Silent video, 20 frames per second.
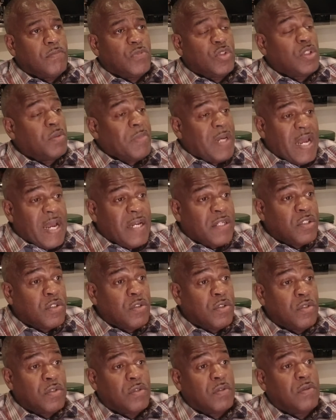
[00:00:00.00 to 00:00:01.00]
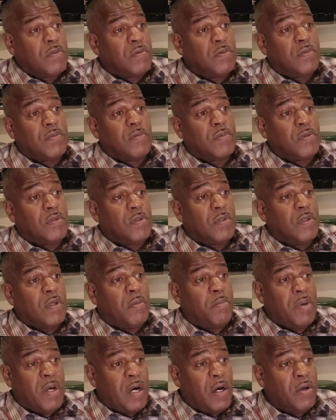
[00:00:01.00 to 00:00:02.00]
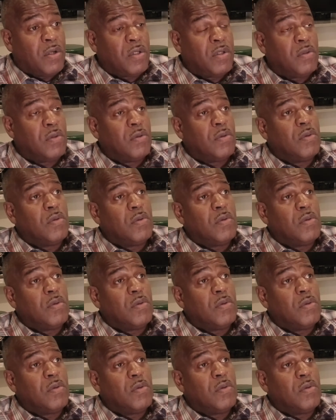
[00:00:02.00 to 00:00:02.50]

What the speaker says: some answers about it.